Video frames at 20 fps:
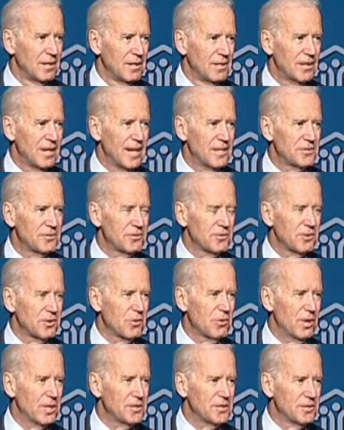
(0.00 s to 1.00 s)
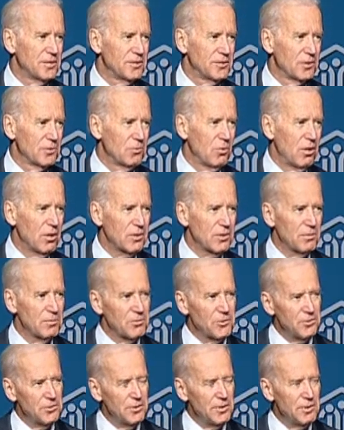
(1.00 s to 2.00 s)
You answered their questions. You walked them
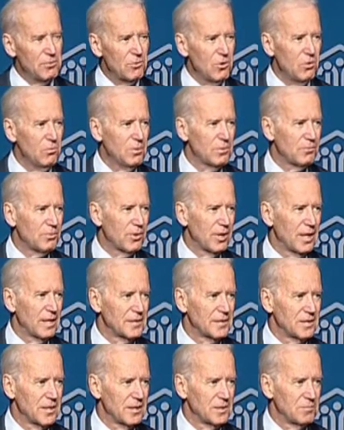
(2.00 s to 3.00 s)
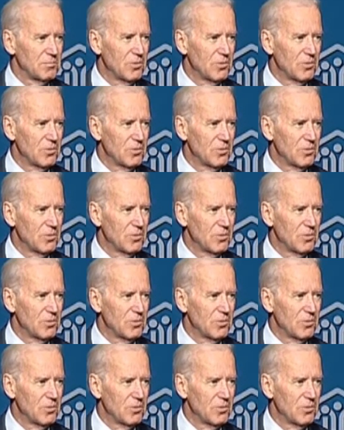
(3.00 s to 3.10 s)
through the enrollment process.